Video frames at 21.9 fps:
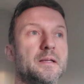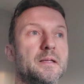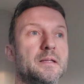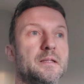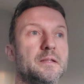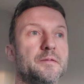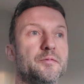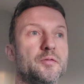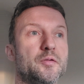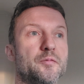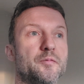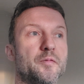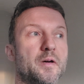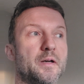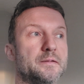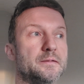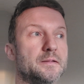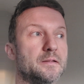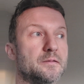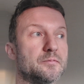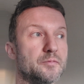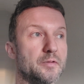If you
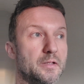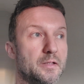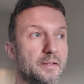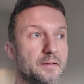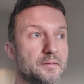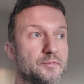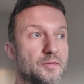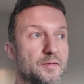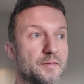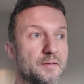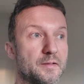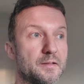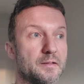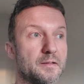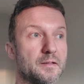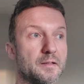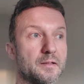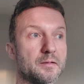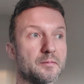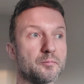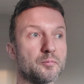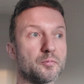find it really interesting
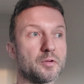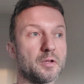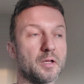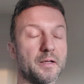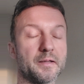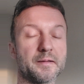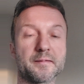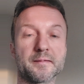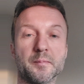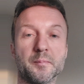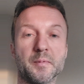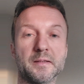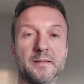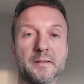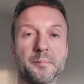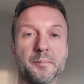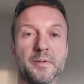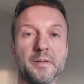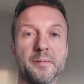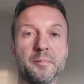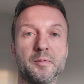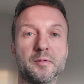and would like some other
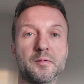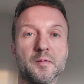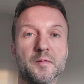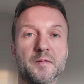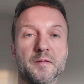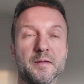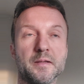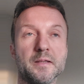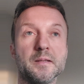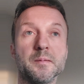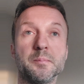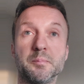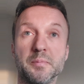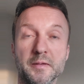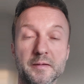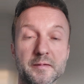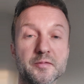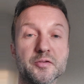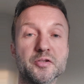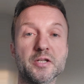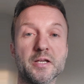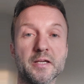people to see it,
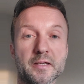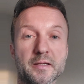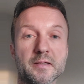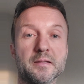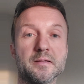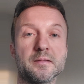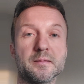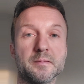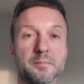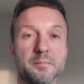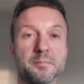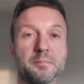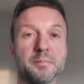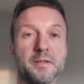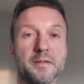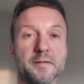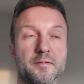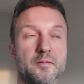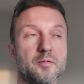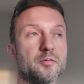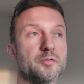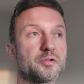please share.
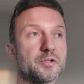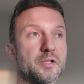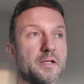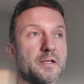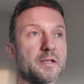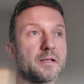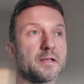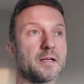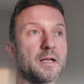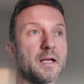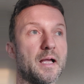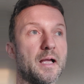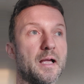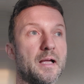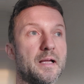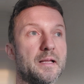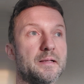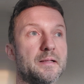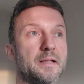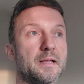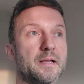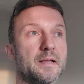Please do share.
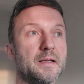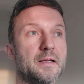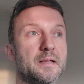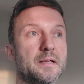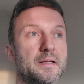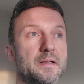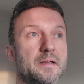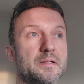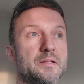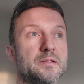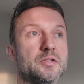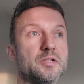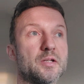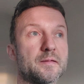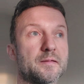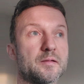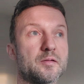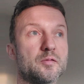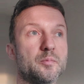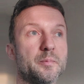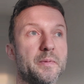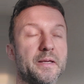And
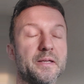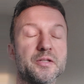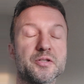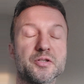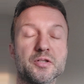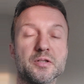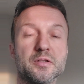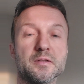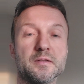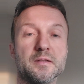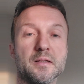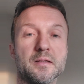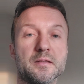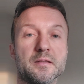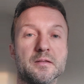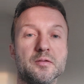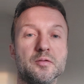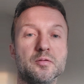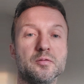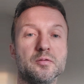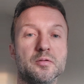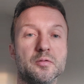just to make sure
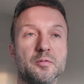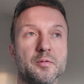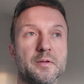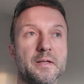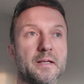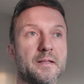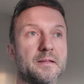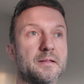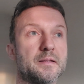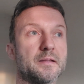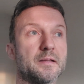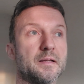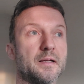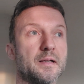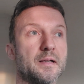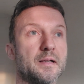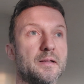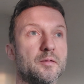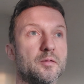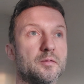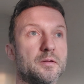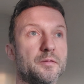that you do get
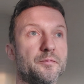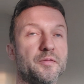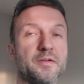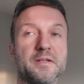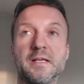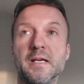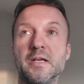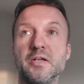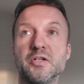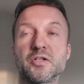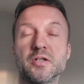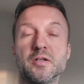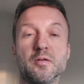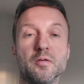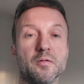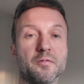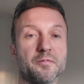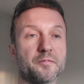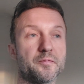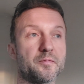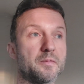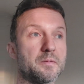a notification
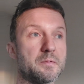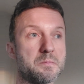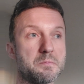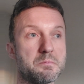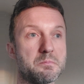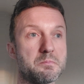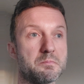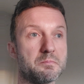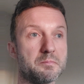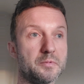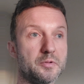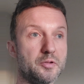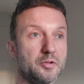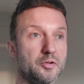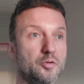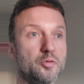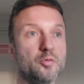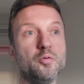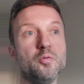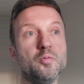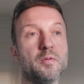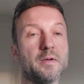of
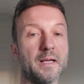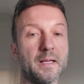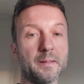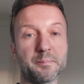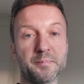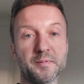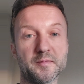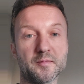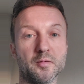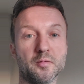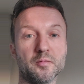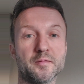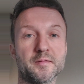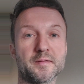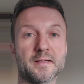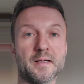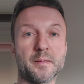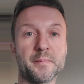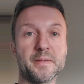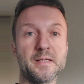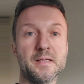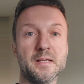new episodes
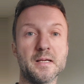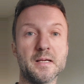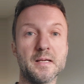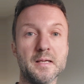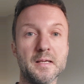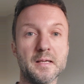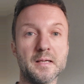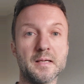coming,